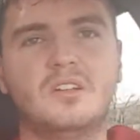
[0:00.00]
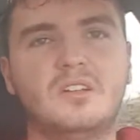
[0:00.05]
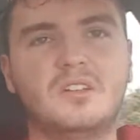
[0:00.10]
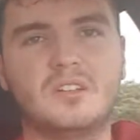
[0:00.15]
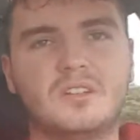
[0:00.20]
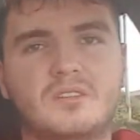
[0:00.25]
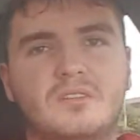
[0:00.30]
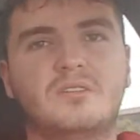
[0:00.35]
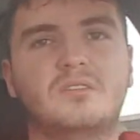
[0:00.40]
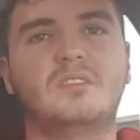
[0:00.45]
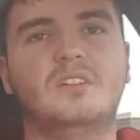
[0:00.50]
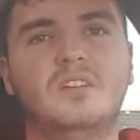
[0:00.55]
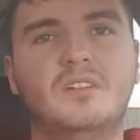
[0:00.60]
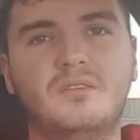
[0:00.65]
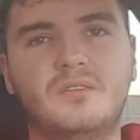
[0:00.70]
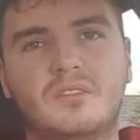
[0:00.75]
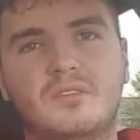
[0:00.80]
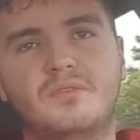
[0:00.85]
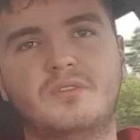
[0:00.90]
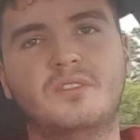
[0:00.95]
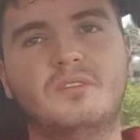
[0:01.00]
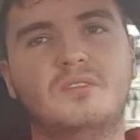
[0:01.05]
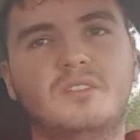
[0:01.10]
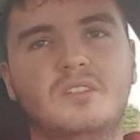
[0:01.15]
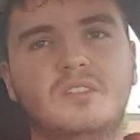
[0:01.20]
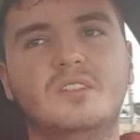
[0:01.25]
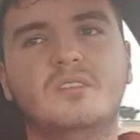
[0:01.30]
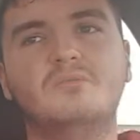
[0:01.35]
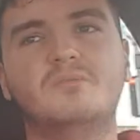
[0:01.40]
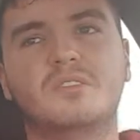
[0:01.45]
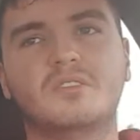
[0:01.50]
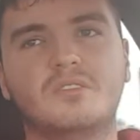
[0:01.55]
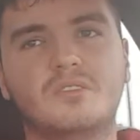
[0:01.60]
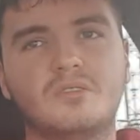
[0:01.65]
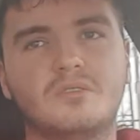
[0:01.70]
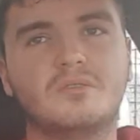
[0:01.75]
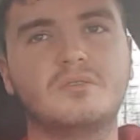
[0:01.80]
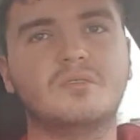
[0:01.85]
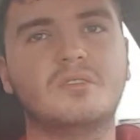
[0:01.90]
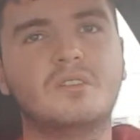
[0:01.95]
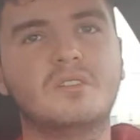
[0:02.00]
It gave it a very deep tone.